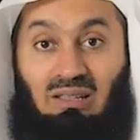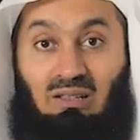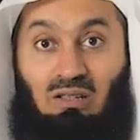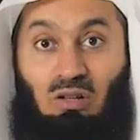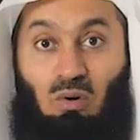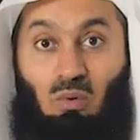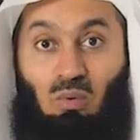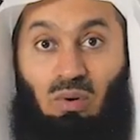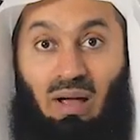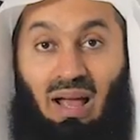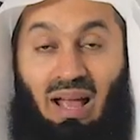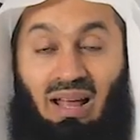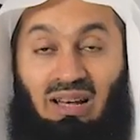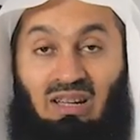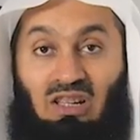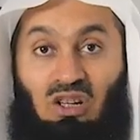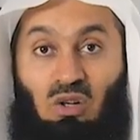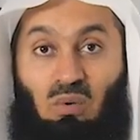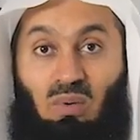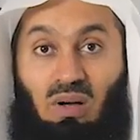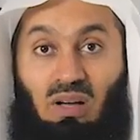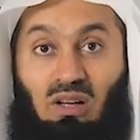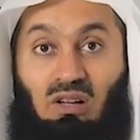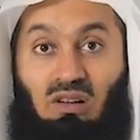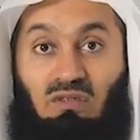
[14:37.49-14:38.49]
the
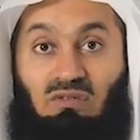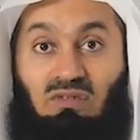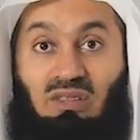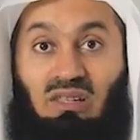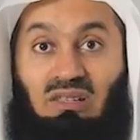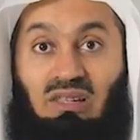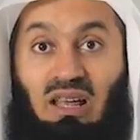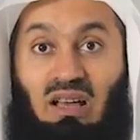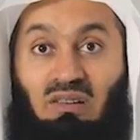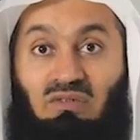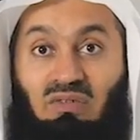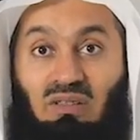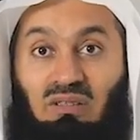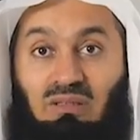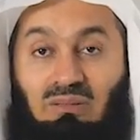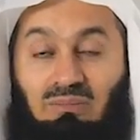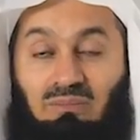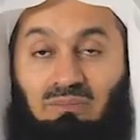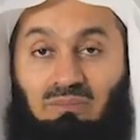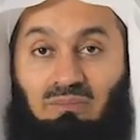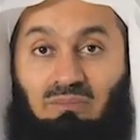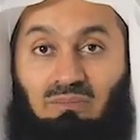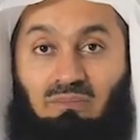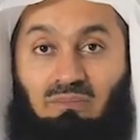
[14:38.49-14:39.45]
handiwork of the devil.